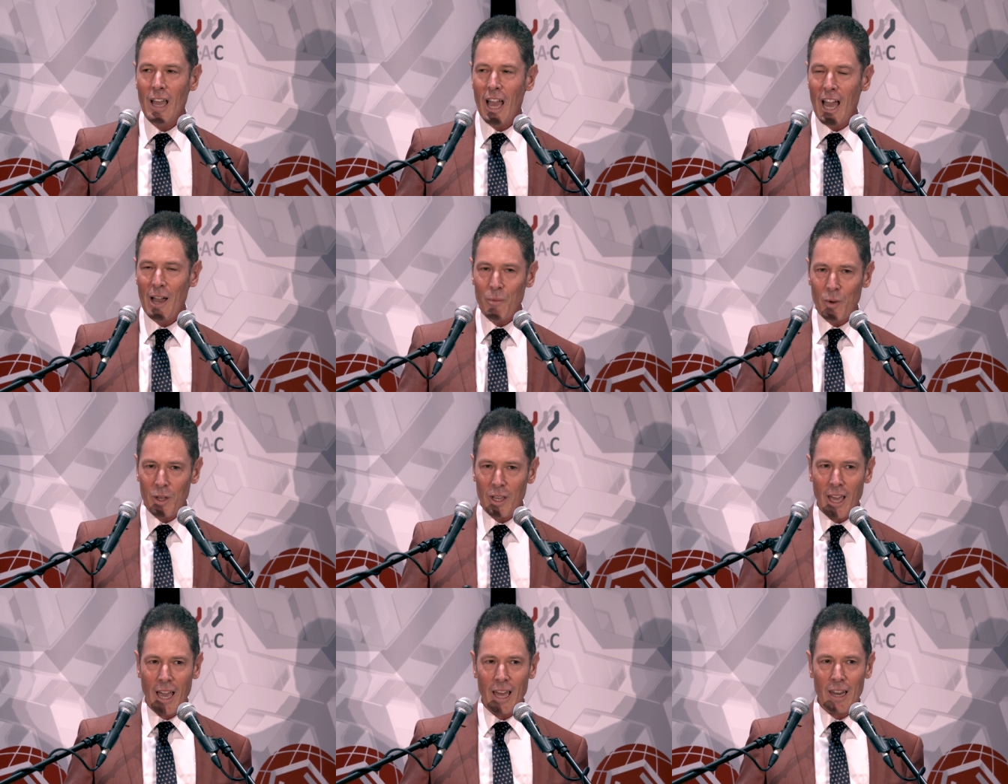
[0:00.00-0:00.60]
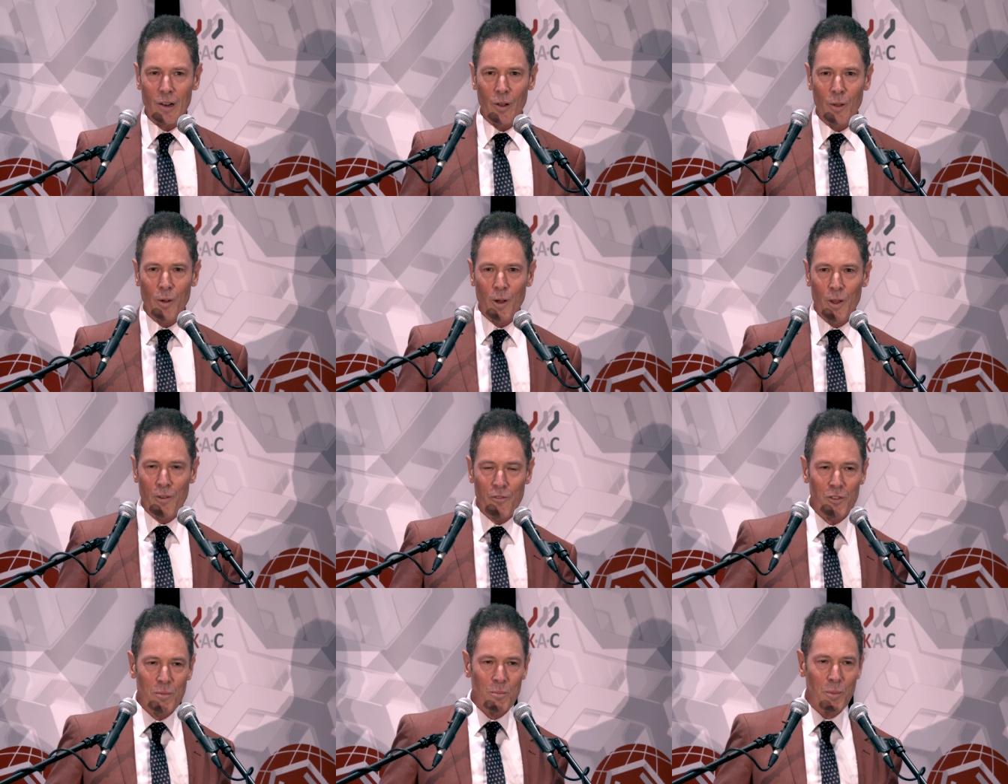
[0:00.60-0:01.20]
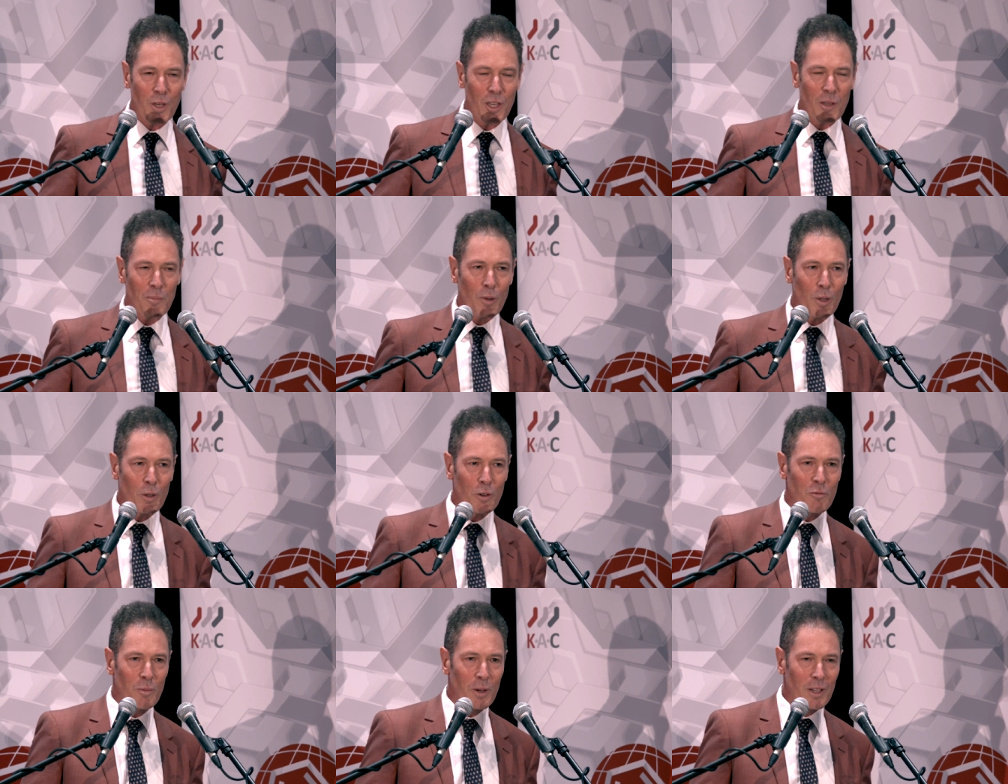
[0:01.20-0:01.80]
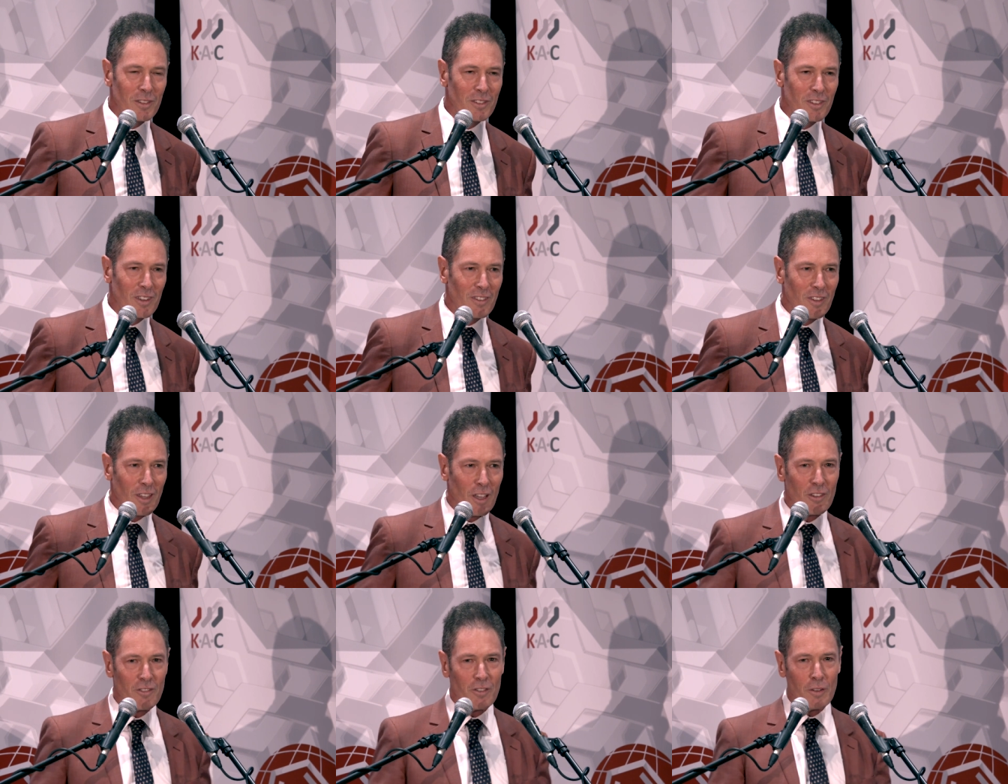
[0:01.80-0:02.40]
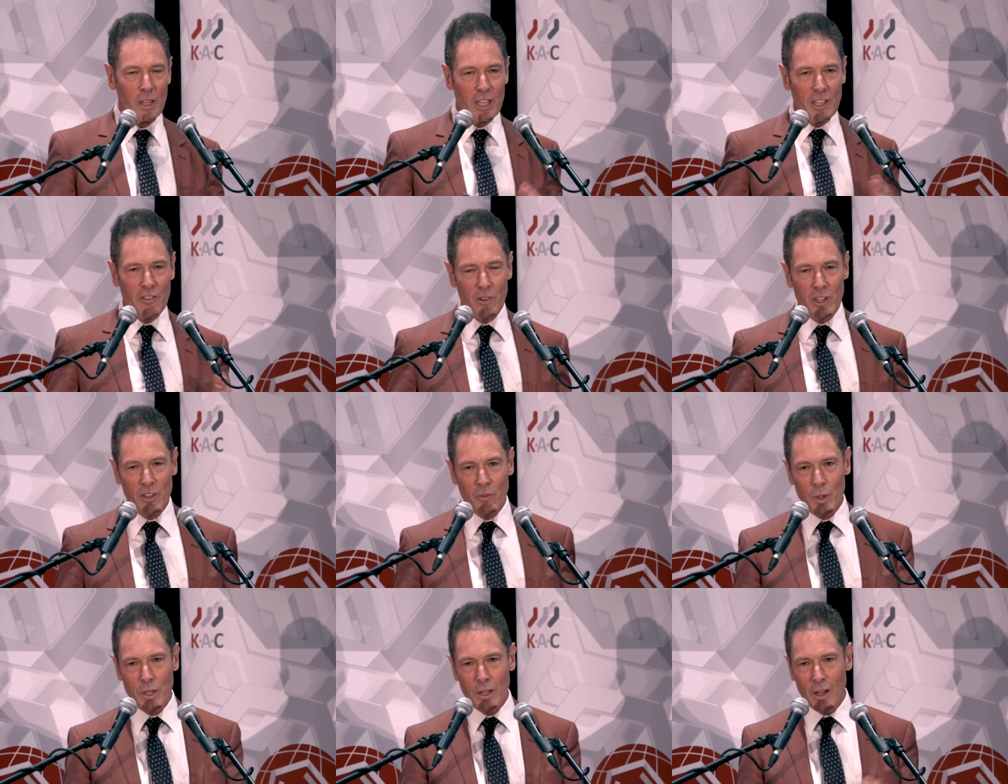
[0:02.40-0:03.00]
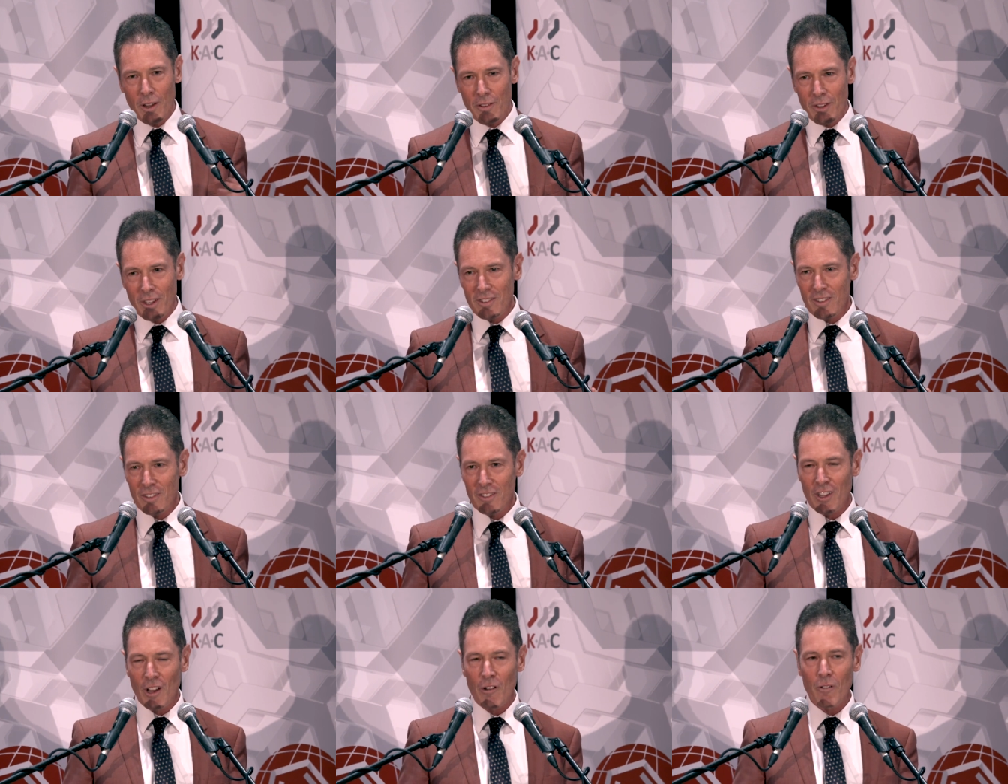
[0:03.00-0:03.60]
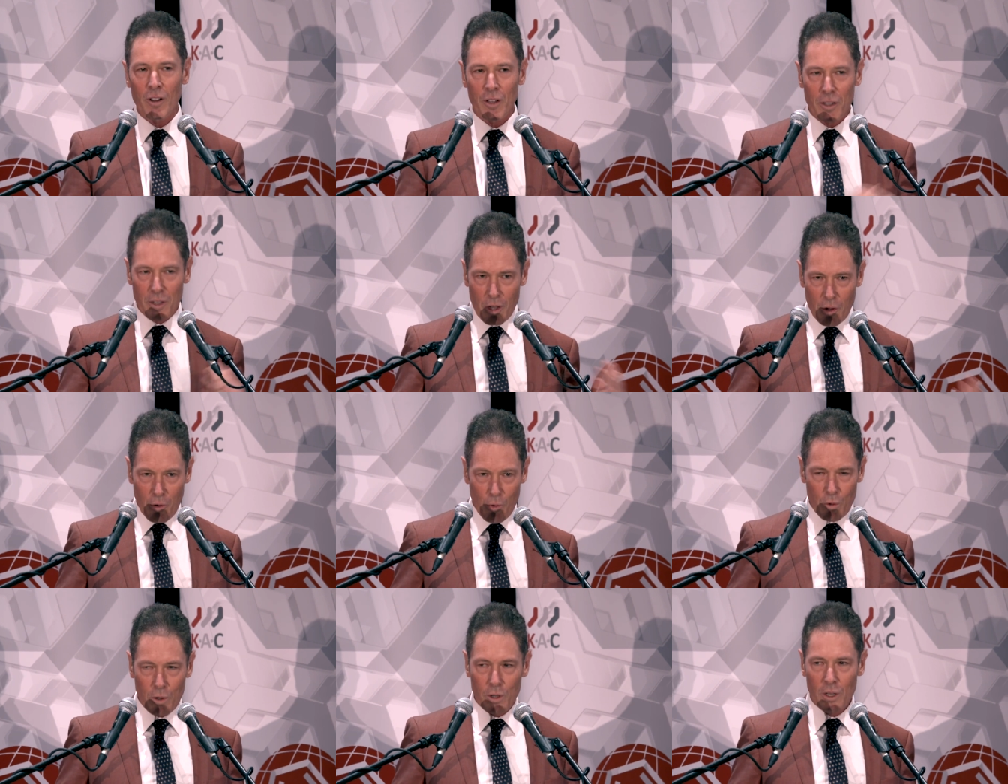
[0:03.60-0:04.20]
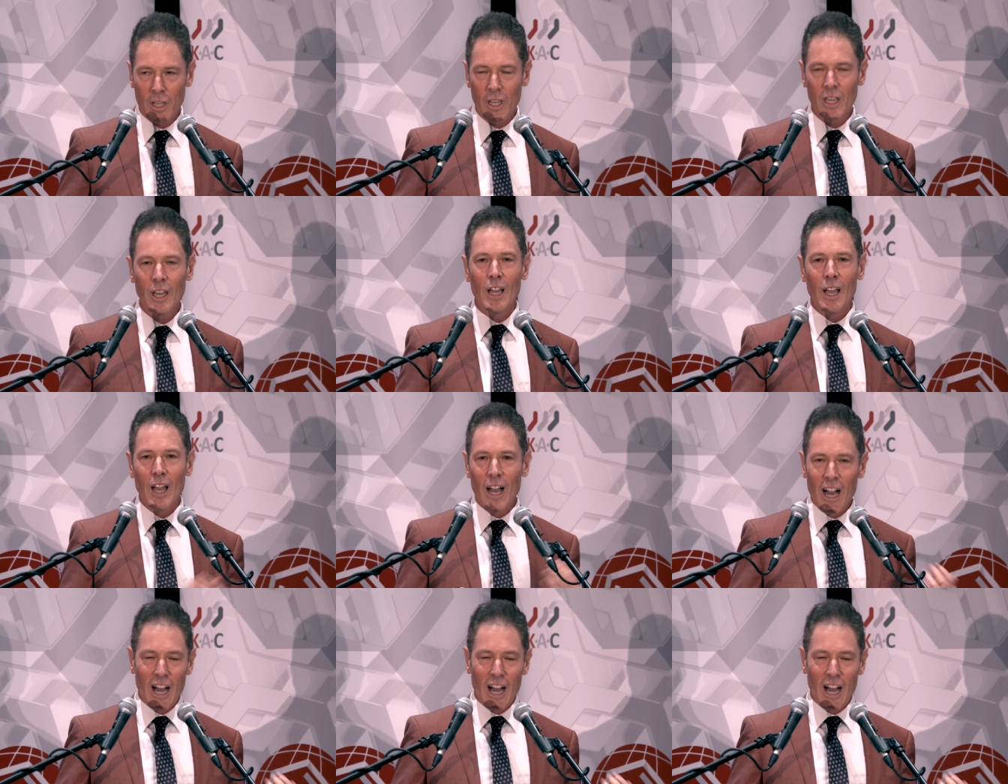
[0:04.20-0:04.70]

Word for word: And we can learn from people who've been successful, even if we don't necessarily agree,